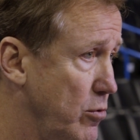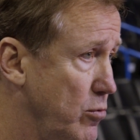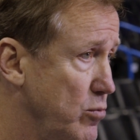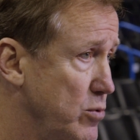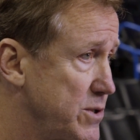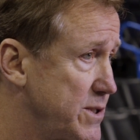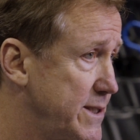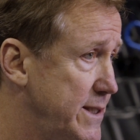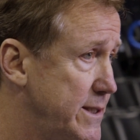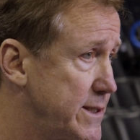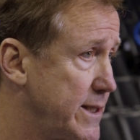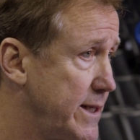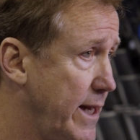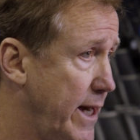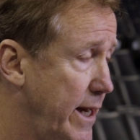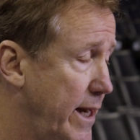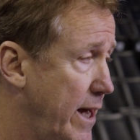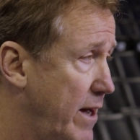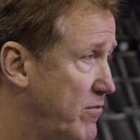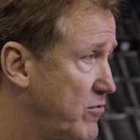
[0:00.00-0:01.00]
we'll see
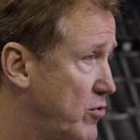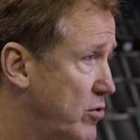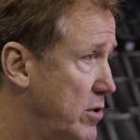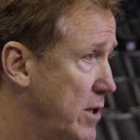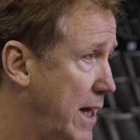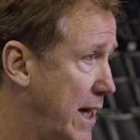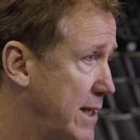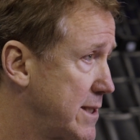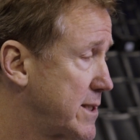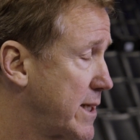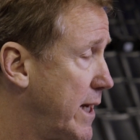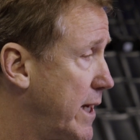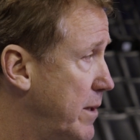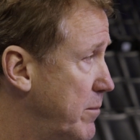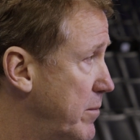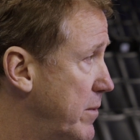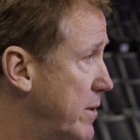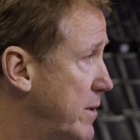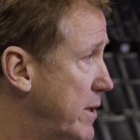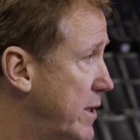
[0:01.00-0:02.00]
tonight after last
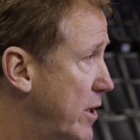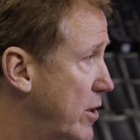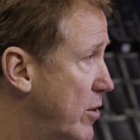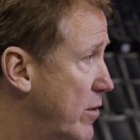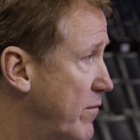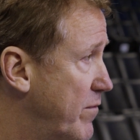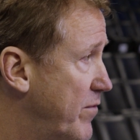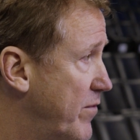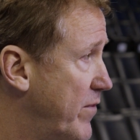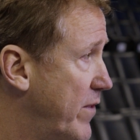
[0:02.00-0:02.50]
game, you know,